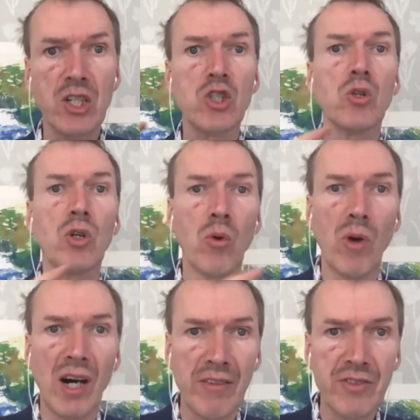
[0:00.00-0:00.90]
to
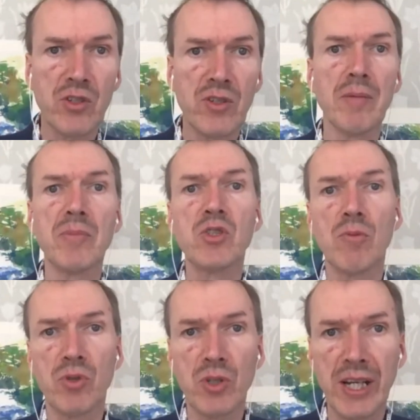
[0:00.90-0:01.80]
go after them to
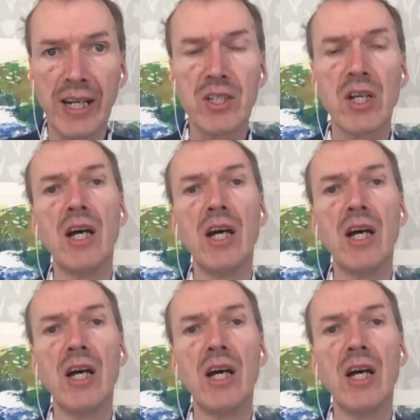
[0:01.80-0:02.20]
protect